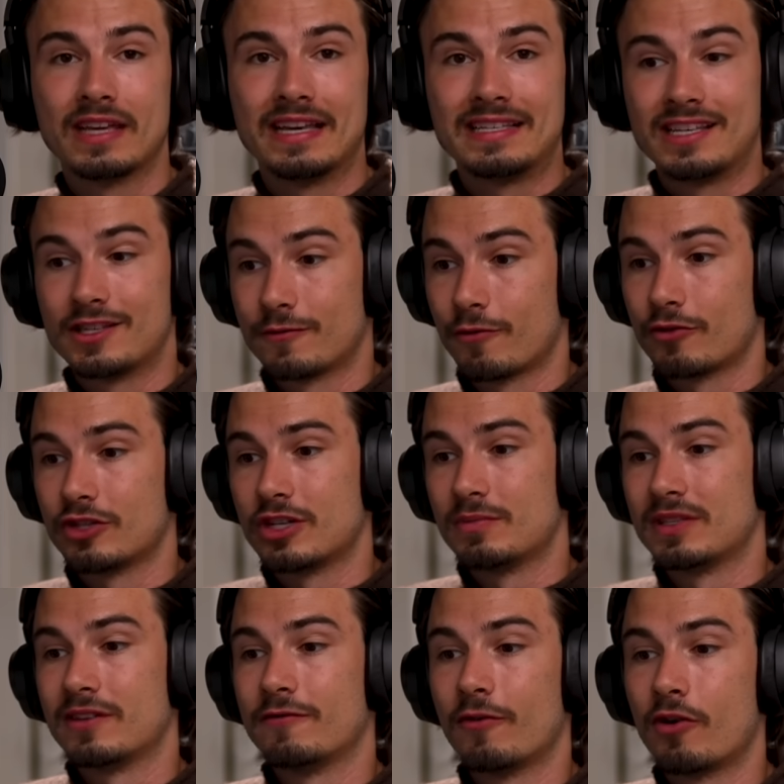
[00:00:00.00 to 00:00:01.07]
cases for
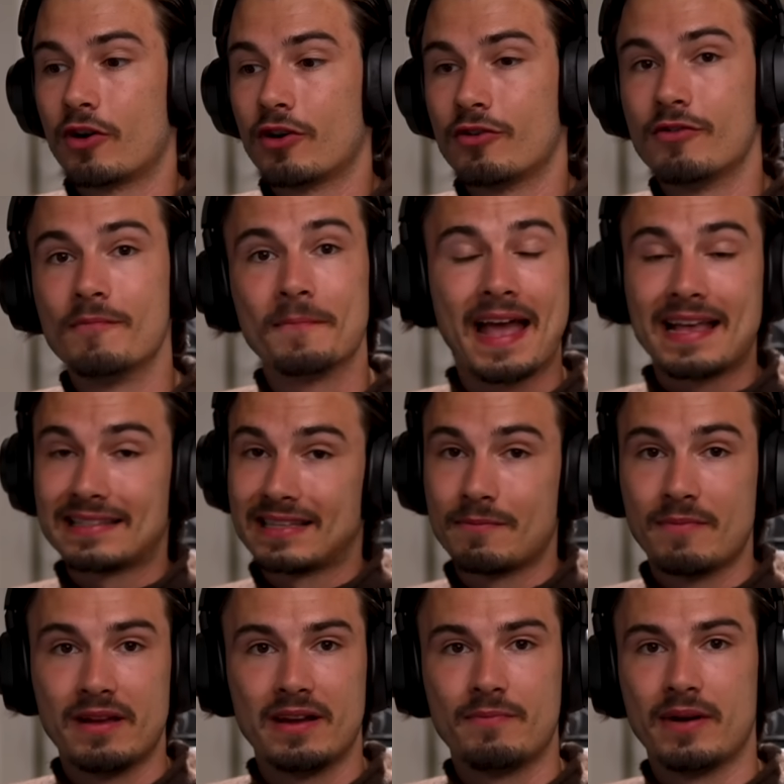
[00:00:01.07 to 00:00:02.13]
GPT-4o as
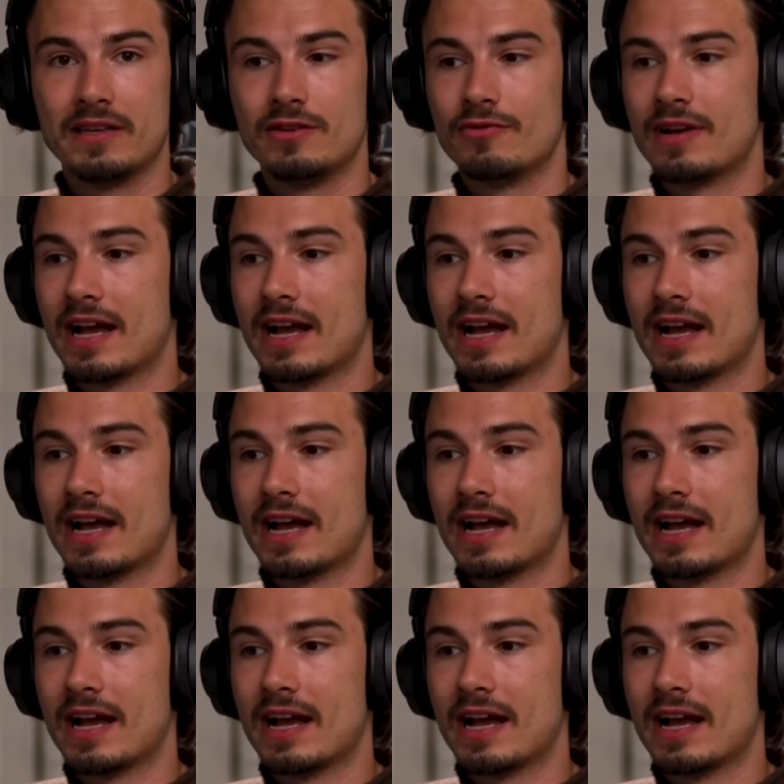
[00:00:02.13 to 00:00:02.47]
submitted by you